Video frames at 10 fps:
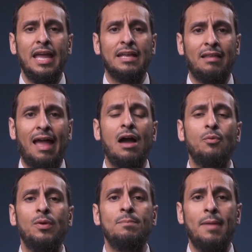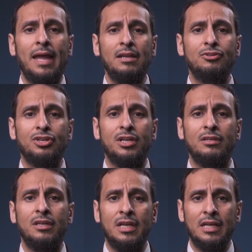It's how we manage
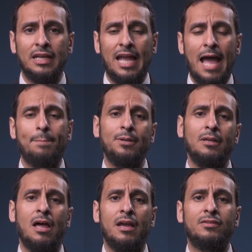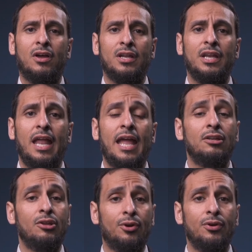it, capitalize on it,
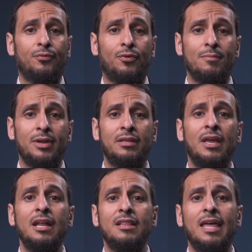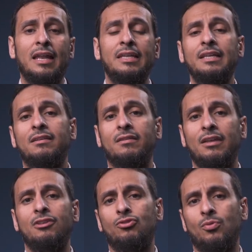and learn from it that leads us
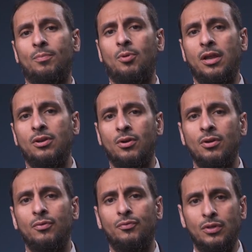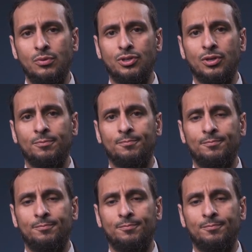into a brighter future.